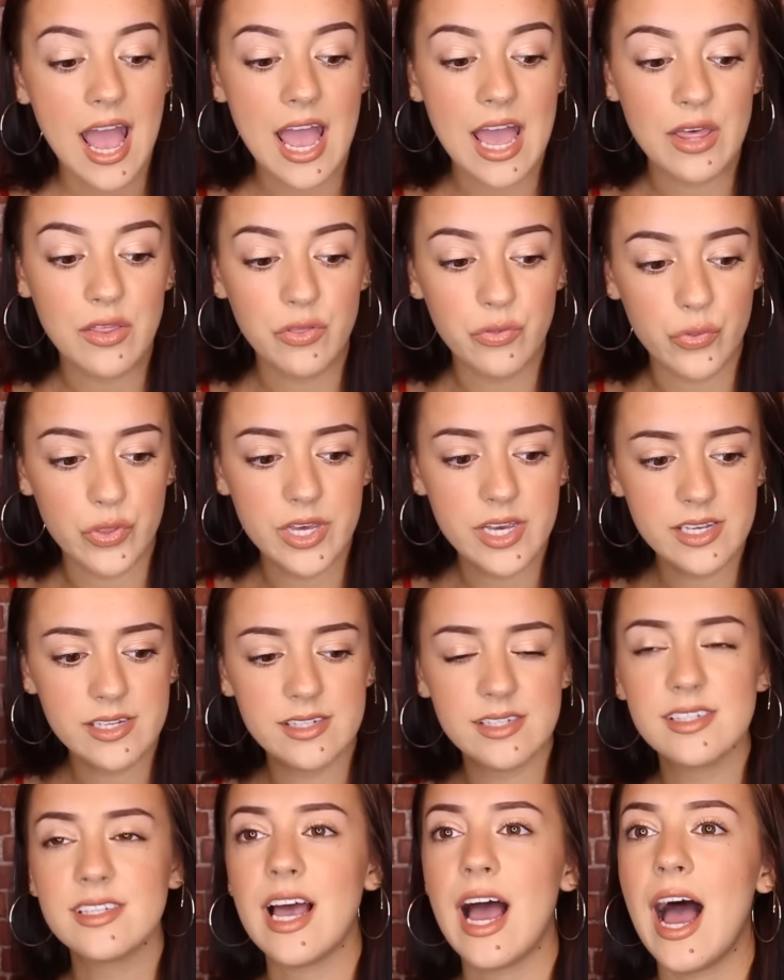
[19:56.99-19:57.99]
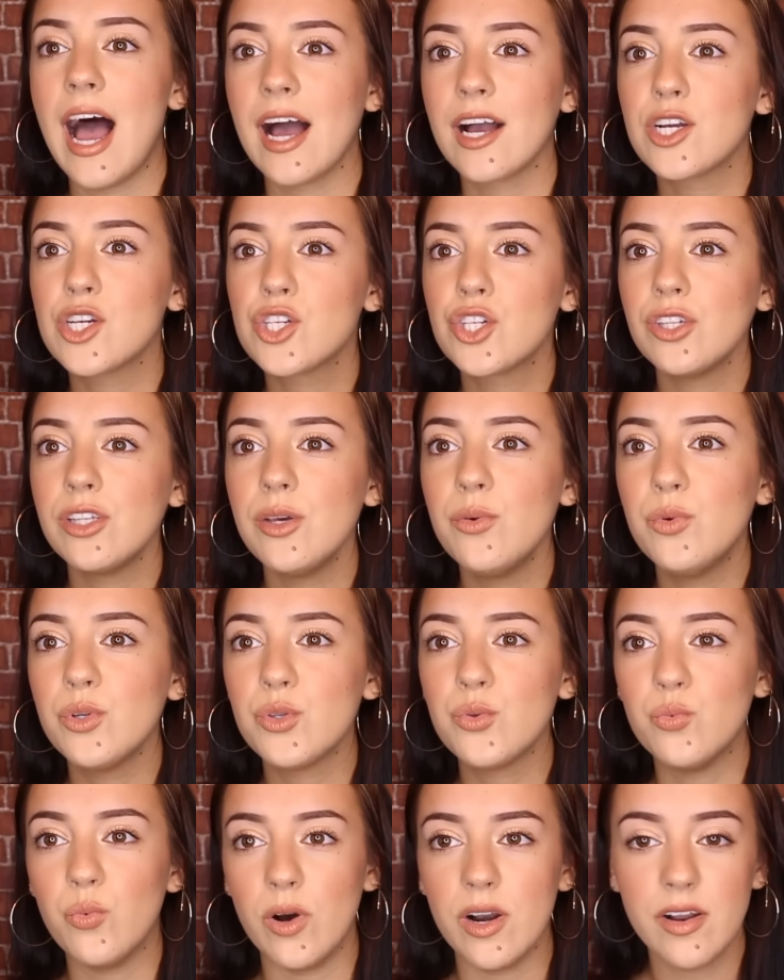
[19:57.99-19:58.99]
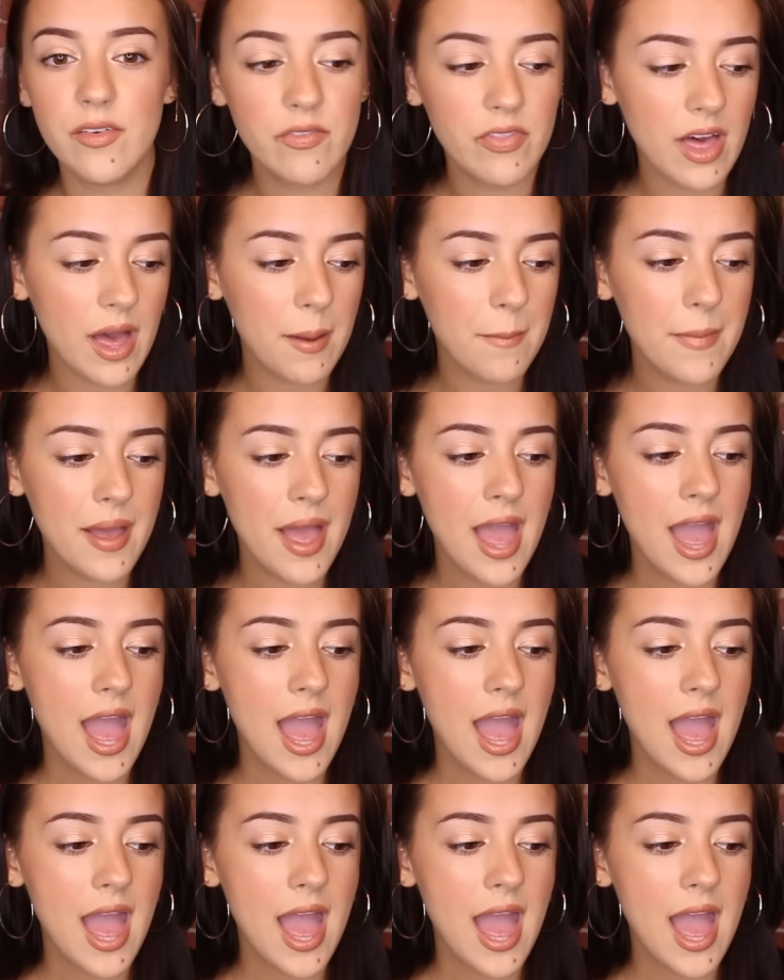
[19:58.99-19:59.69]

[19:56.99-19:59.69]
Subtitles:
and this actually was one of them.